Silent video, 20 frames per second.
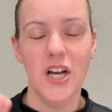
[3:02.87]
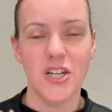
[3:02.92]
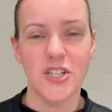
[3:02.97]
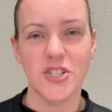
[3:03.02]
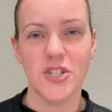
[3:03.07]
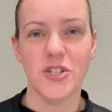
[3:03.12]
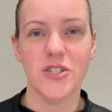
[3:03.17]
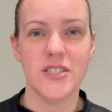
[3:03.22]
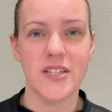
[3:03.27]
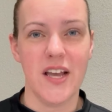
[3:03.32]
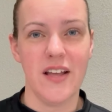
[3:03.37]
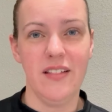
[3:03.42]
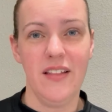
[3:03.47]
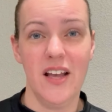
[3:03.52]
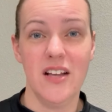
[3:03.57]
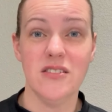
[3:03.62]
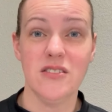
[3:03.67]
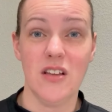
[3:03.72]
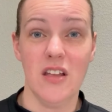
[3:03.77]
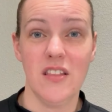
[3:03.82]
a certain day
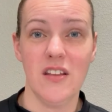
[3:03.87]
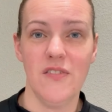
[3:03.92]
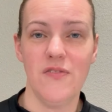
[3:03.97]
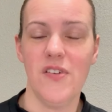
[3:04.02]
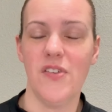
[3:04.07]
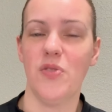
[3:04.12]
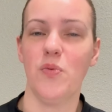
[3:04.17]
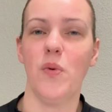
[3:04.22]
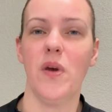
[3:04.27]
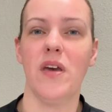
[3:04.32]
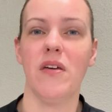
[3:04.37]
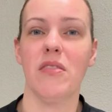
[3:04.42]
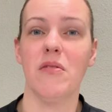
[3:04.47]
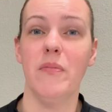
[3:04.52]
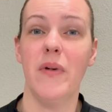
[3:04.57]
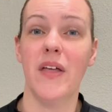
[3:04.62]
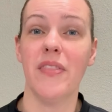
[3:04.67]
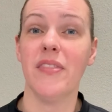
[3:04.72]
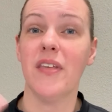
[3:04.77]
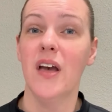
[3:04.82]
lands on the 5th week of the
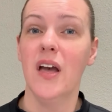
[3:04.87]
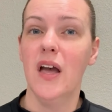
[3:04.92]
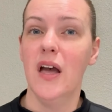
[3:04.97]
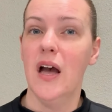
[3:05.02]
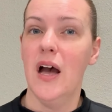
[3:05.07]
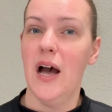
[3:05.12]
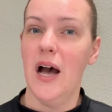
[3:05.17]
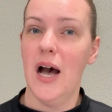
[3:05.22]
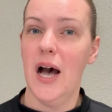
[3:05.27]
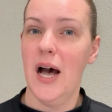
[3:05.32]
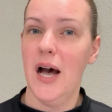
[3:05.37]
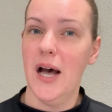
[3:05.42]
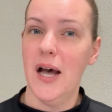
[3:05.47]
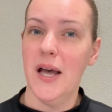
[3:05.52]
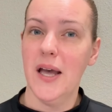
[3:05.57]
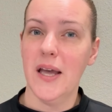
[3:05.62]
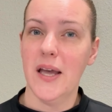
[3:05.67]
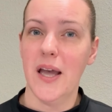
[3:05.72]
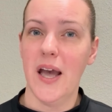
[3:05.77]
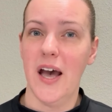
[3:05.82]
month.
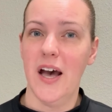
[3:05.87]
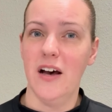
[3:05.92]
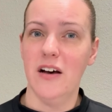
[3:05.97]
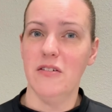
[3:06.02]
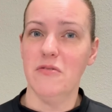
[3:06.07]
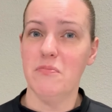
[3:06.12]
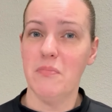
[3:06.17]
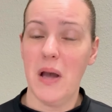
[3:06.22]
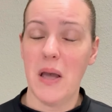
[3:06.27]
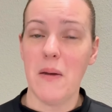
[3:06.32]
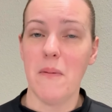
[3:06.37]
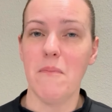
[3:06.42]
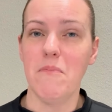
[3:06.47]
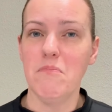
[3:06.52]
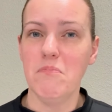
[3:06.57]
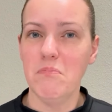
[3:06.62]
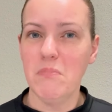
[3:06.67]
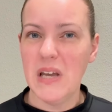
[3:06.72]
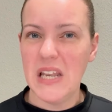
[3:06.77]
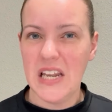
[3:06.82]
I have my
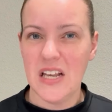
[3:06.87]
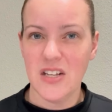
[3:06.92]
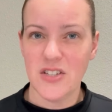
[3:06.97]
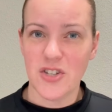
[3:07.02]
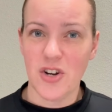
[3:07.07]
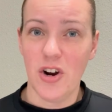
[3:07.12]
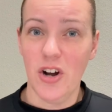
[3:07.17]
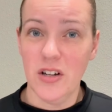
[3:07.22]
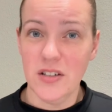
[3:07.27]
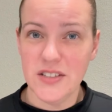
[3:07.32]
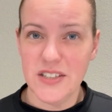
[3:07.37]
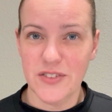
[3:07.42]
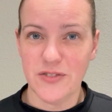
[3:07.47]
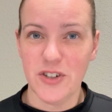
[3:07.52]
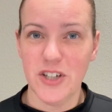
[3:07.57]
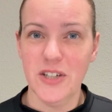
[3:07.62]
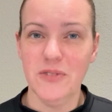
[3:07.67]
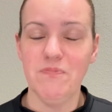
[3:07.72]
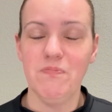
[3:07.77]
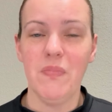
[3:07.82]
meetings are all
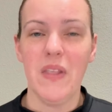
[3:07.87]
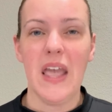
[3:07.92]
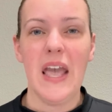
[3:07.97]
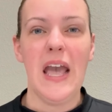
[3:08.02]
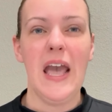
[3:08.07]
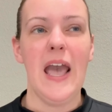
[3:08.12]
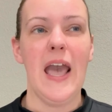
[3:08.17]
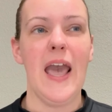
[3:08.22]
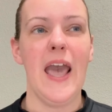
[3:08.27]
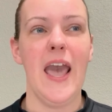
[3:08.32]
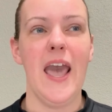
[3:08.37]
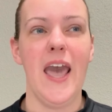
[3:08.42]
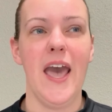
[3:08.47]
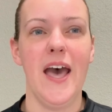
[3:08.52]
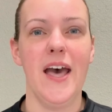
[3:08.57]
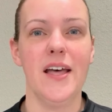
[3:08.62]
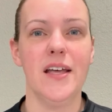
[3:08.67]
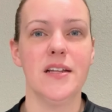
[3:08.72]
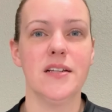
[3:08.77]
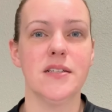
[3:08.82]
different.
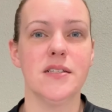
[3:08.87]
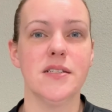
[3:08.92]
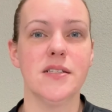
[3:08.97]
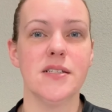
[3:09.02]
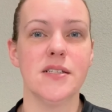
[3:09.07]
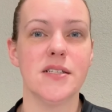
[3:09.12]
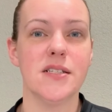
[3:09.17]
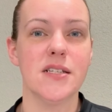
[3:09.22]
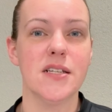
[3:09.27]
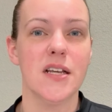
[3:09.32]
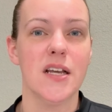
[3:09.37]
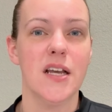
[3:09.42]
And